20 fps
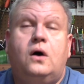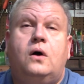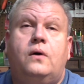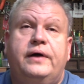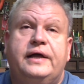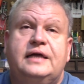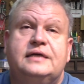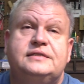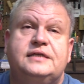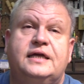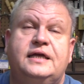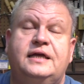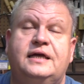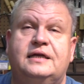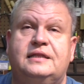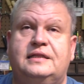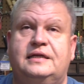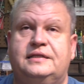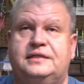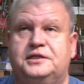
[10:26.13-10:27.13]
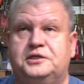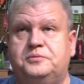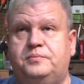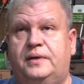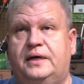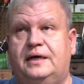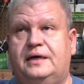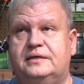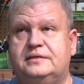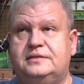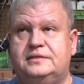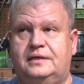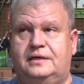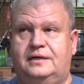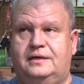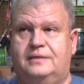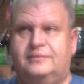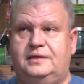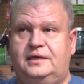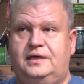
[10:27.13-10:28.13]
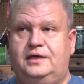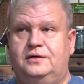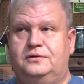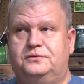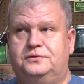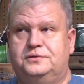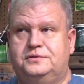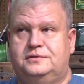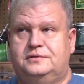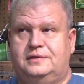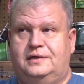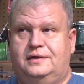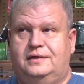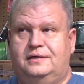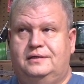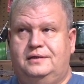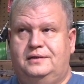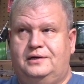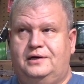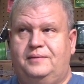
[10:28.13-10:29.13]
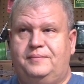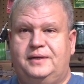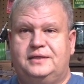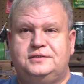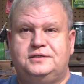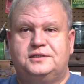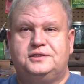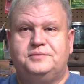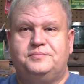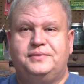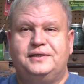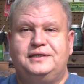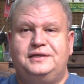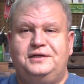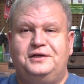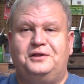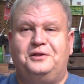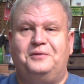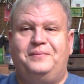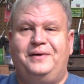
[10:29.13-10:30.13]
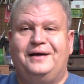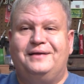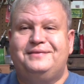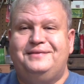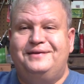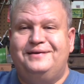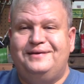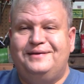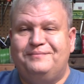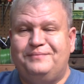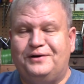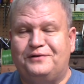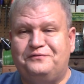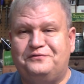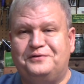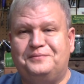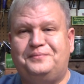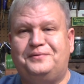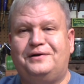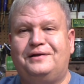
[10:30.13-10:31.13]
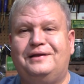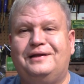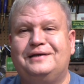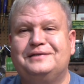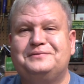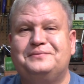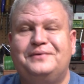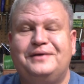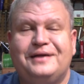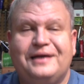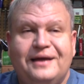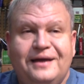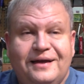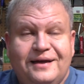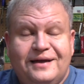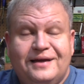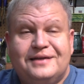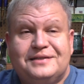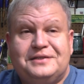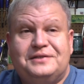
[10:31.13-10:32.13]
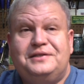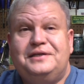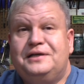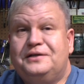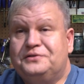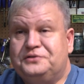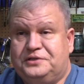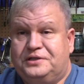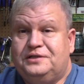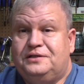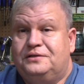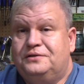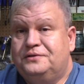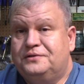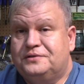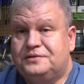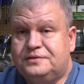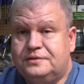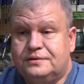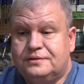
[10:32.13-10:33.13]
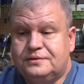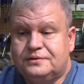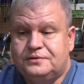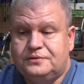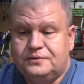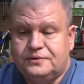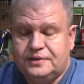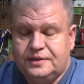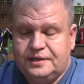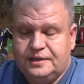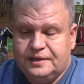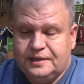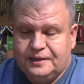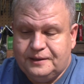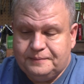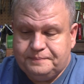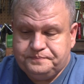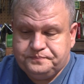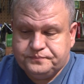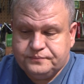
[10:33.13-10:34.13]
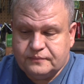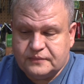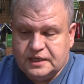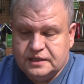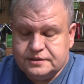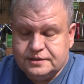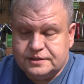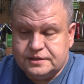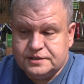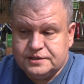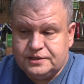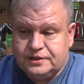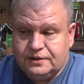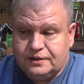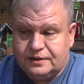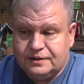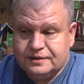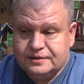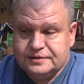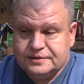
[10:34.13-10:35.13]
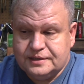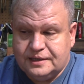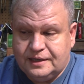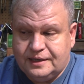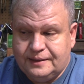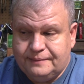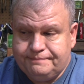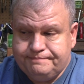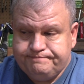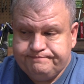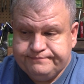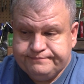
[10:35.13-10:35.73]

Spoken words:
I guess I can't let this pass. The Eagles, you know, I made such a big deal about the football last week. So the Eagles did lose to the Seahawks.